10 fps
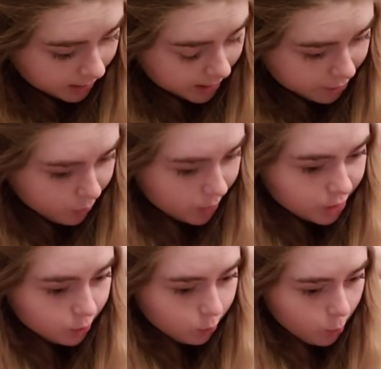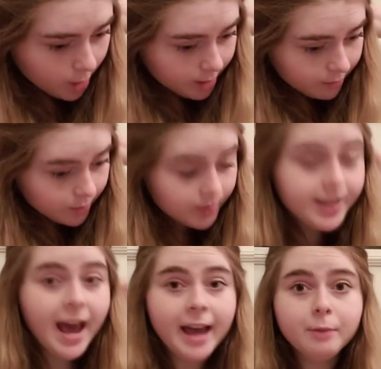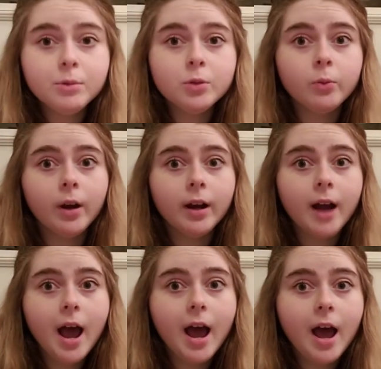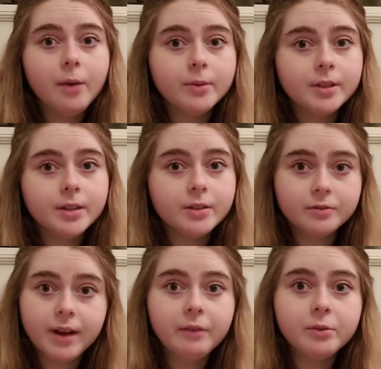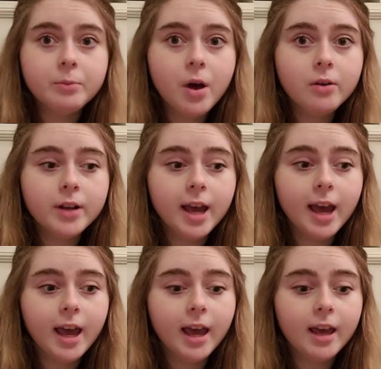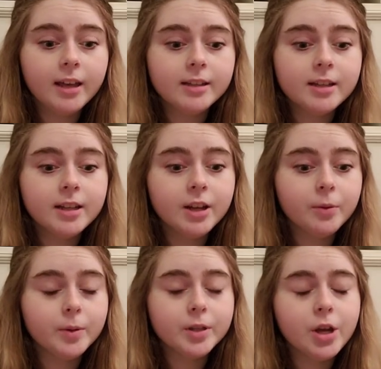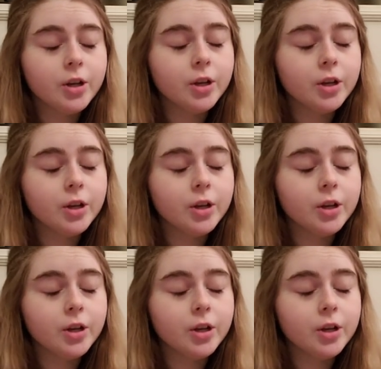it was one of those times where I was in survival mode and there was